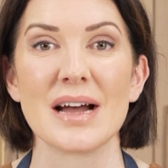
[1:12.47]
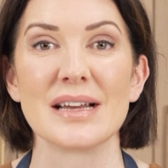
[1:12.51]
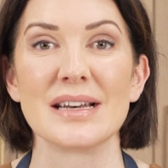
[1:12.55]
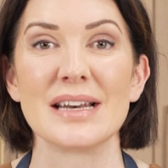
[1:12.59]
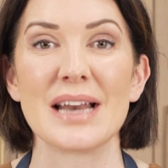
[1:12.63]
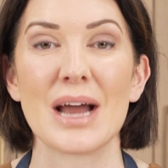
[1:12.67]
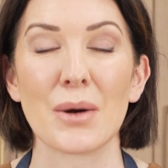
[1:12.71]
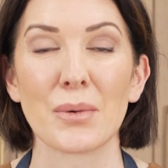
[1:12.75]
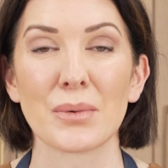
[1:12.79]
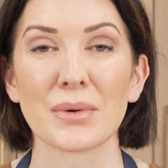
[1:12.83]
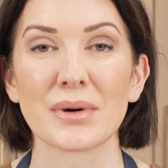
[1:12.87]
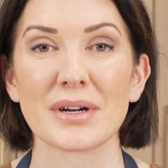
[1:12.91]

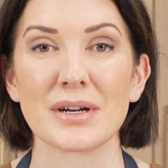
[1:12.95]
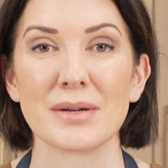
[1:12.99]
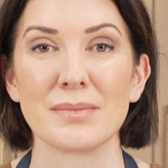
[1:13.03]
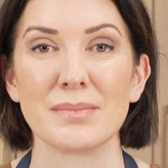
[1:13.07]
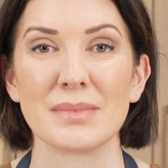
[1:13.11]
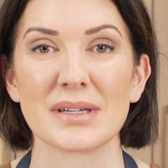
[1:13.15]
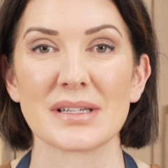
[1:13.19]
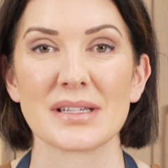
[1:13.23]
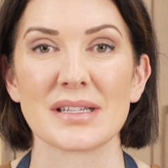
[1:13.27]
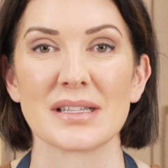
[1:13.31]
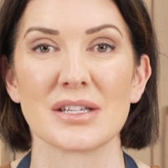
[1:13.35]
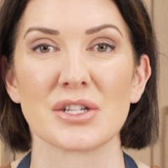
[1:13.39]
Now we're gonna
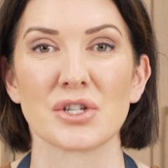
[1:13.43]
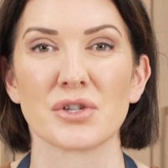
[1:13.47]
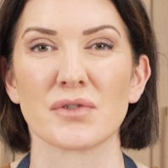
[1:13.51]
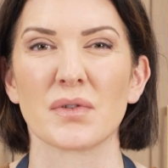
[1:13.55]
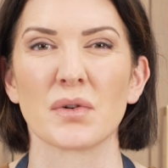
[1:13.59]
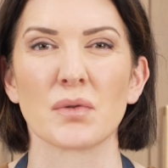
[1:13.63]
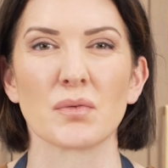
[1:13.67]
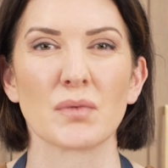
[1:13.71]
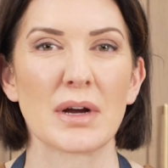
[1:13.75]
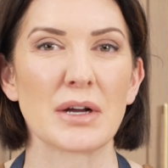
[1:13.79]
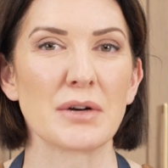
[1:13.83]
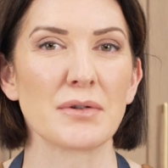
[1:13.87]
mix this
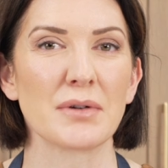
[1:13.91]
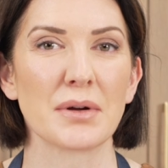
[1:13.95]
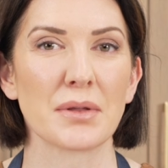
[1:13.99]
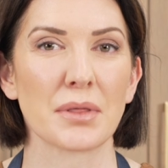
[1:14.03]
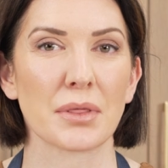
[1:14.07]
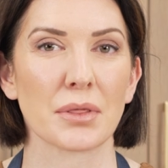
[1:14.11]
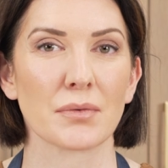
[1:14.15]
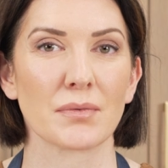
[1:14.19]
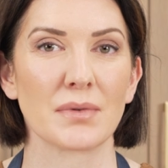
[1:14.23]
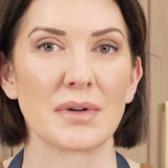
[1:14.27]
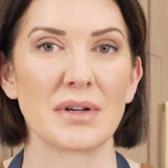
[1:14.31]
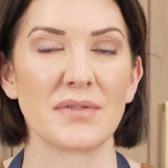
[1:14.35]
for right
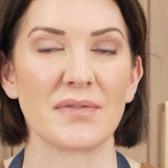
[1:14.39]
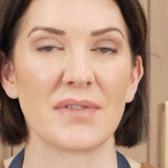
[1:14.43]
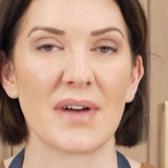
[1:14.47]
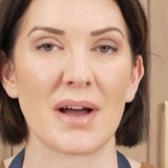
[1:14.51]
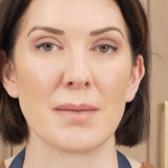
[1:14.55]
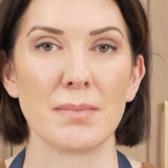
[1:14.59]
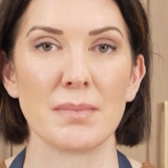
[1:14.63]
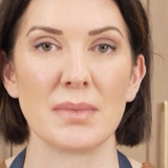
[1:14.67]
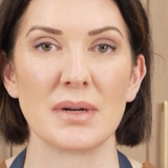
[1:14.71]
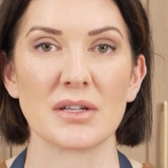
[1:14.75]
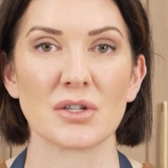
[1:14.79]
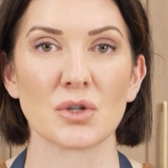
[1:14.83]
around 3 to
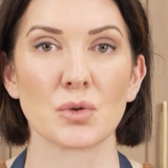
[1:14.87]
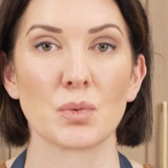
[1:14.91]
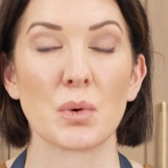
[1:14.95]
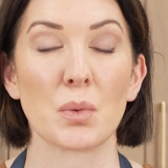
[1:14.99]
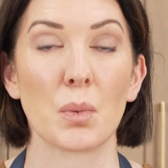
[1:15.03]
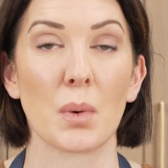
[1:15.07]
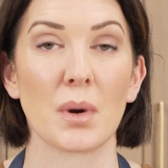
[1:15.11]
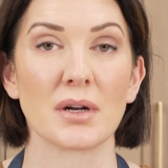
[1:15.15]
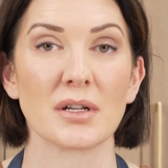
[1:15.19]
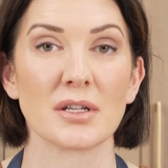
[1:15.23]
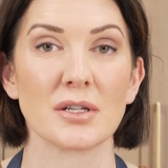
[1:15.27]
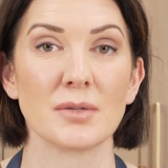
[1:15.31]
5 minutes. We
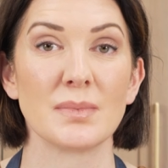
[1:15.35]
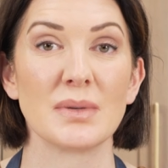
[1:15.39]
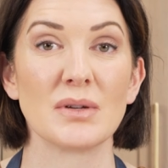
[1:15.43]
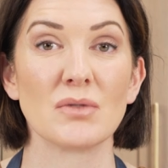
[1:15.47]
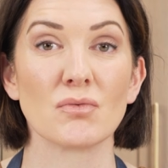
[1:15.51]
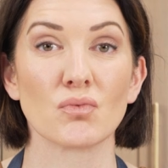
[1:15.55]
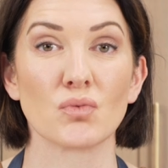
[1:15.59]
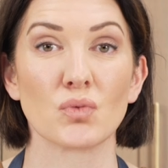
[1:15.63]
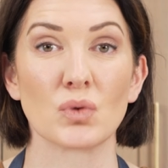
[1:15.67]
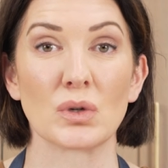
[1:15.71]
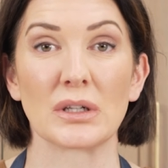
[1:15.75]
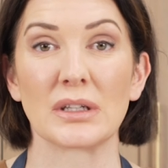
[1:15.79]
want it to be
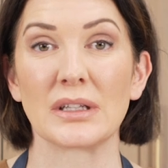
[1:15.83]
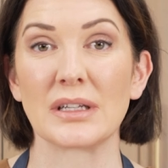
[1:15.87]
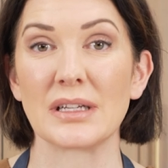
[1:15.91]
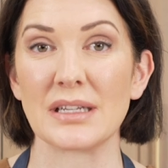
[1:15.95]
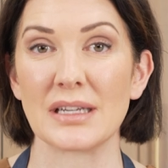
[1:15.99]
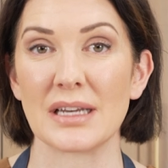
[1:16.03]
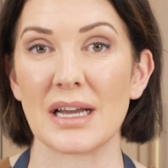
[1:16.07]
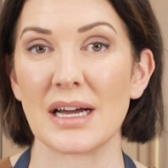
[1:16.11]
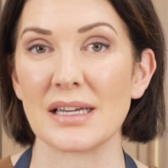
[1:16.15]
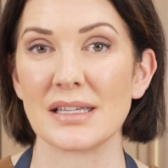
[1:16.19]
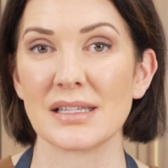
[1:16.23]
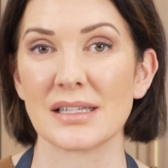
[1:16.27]
really
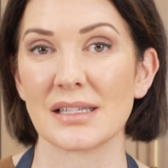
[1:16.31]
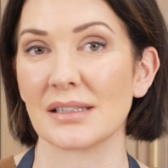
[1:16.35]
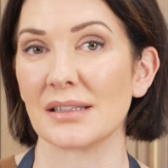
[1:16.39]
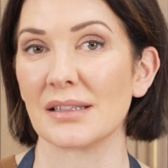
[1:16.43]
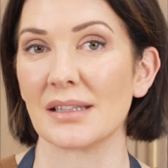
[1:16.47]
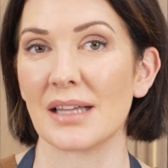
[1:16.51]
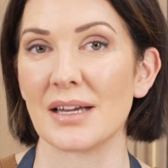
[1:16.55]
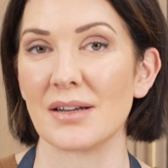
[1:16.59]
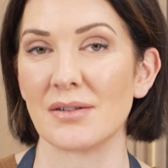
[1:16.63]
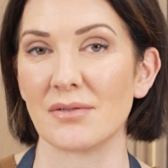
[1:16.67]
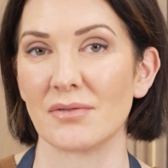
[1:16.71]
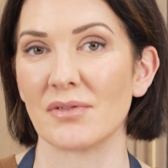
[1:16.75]
nice and
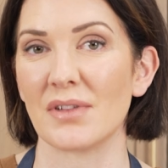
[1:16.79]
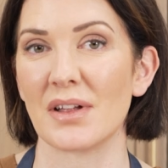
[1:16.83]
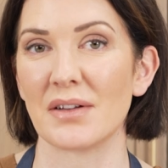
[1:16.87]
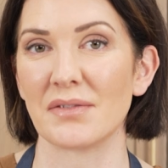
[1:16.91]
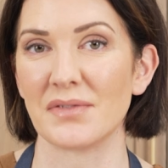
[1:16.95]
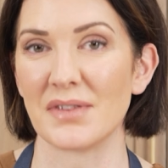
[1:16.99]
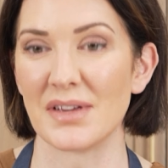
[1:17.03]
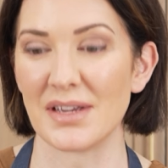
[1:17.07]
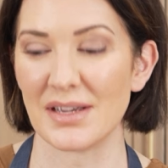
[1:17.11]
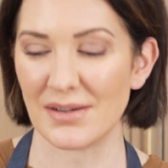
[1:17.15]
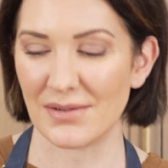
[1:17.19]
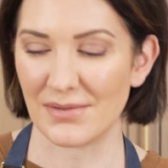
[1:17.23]
light and
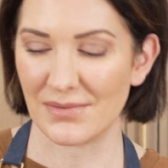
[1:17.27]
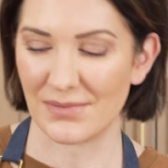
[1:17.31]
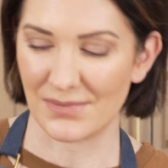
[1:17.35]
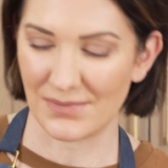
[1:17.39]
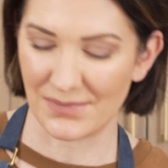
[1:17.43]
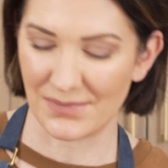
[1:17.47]
fluffy.